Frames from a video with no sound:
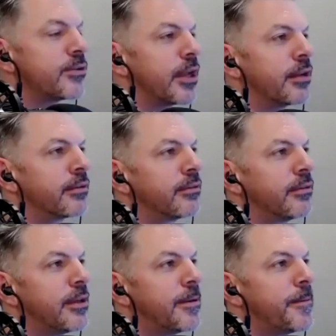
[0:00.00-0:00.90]
that's okay.
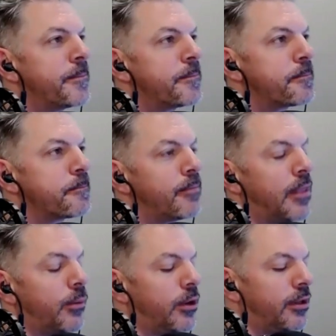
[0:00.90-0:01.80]

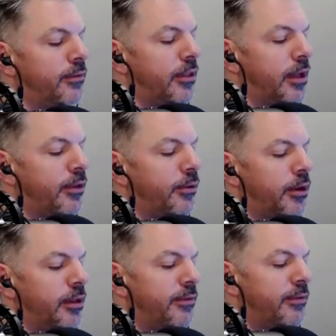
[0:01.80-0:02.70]
They yeah. want to live the life they
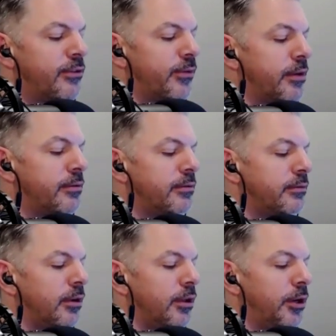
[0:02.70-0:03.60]
want to live, that's fine.
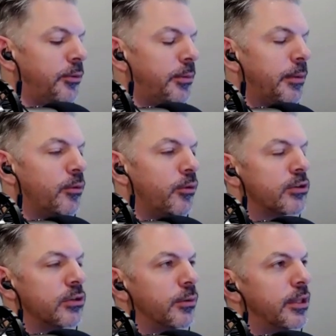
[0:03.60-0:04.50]
I'll help the people who
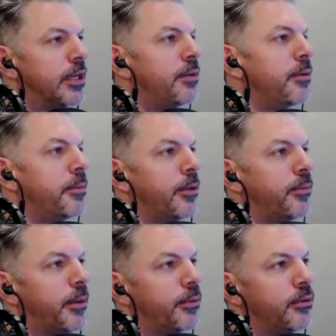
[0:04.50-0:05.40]
actually want the help. I'll
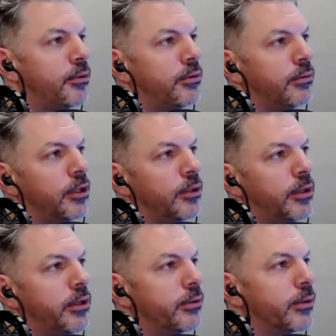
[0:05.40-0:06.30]
help people who really
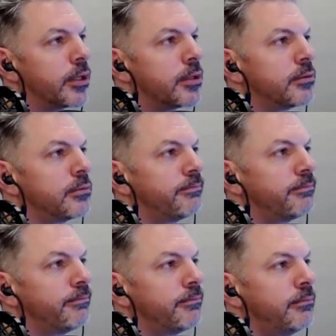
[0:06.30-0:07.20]
want to do the work
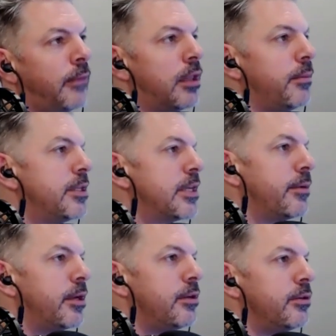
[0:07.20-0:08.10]
in the
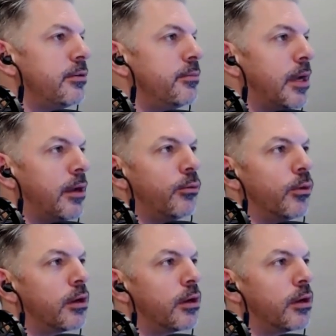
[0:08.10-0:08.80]
meantime, I'm going to do my own